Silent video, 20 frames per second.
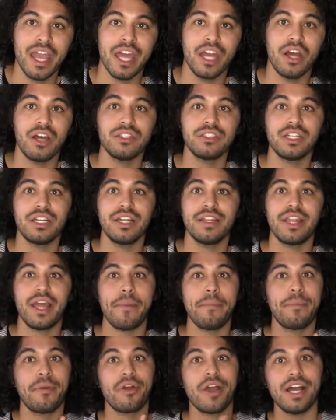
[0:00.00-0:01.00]
And all of a sudden they
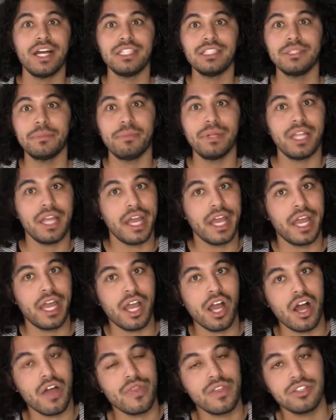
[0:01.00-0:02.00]
press
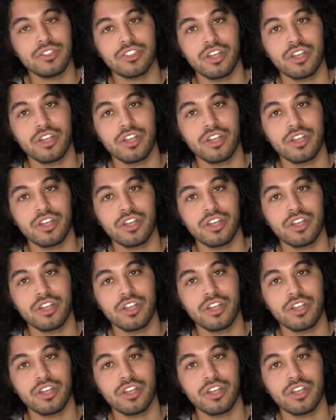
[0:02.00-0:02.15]
play on this